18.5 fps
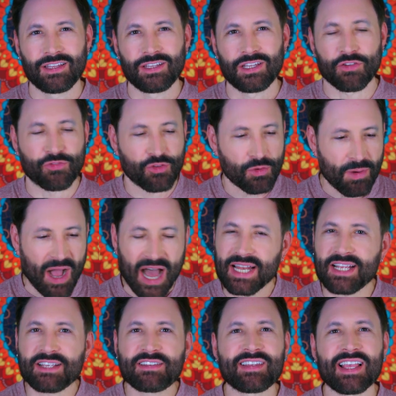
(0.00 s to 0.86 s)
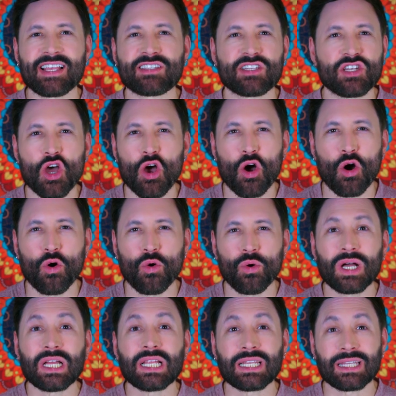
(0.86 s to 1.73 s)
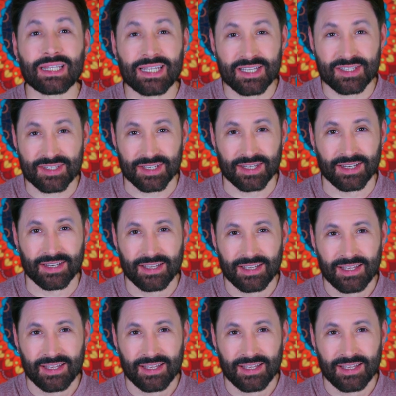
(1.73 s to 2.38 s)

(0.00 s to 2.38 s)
If your body says no, listen.